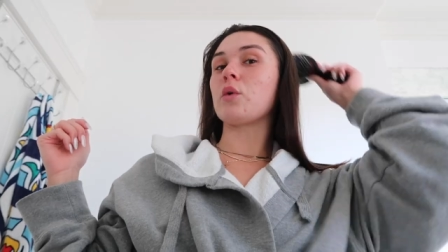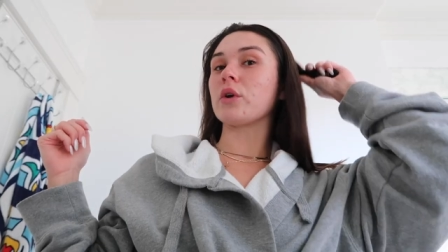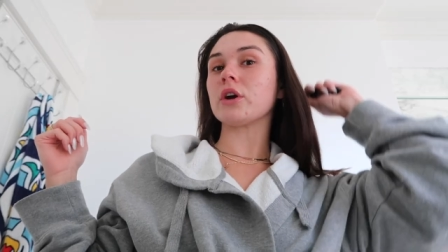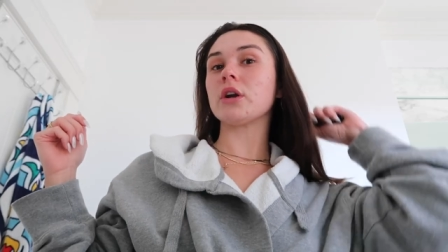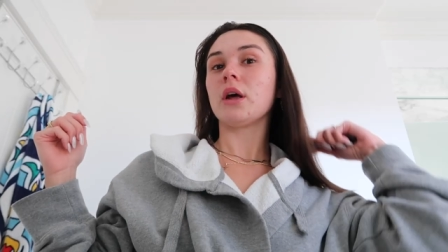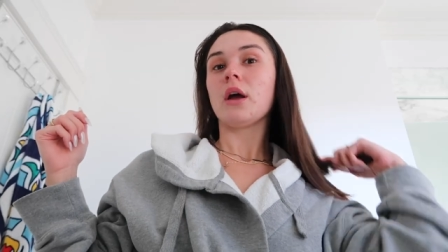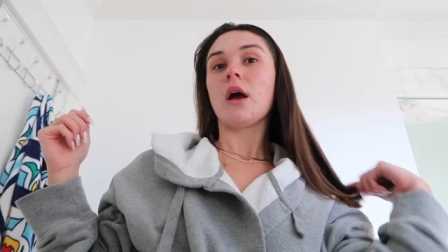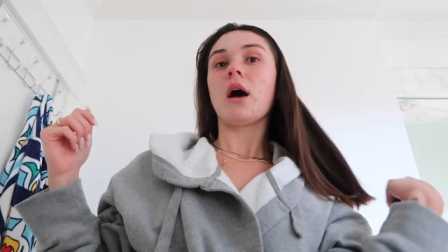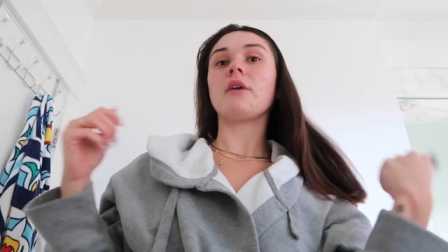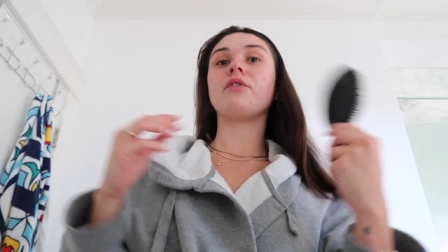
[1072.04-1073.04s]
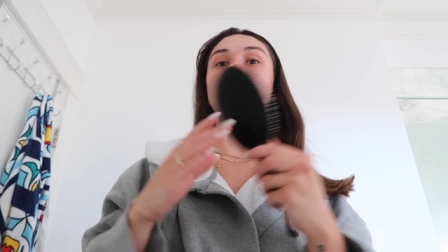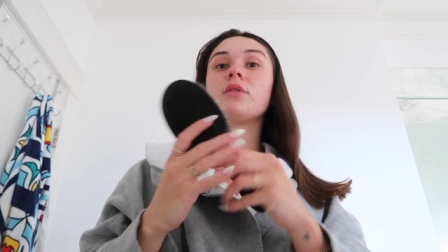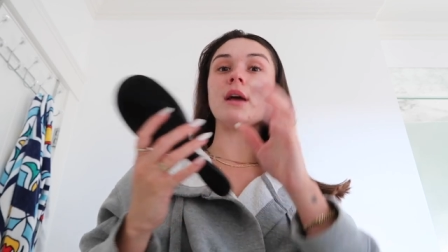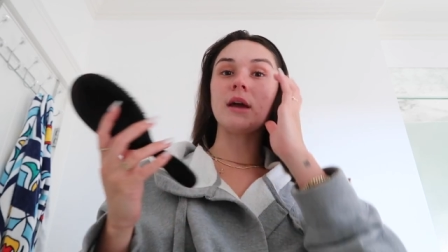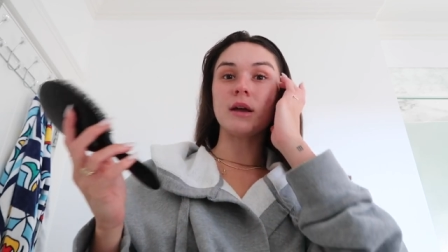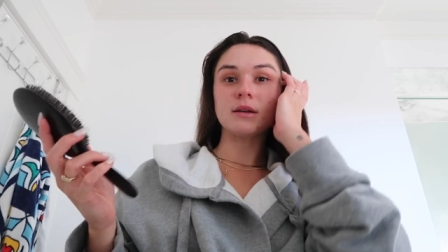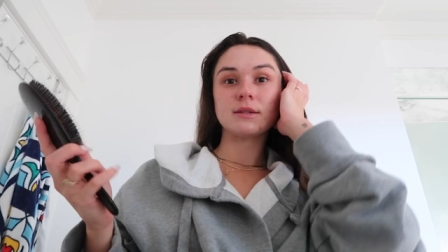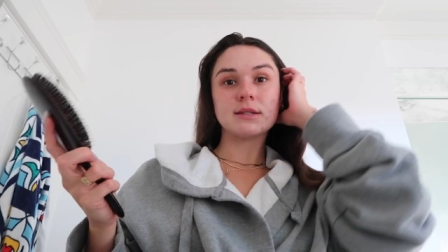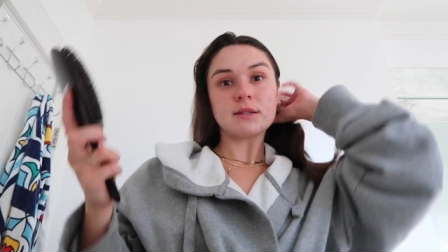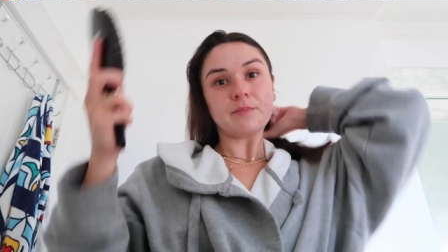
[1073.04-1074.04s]
I ordered a few
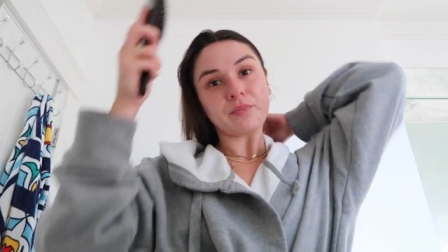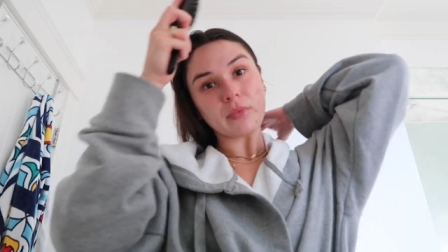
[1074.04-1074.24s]
things,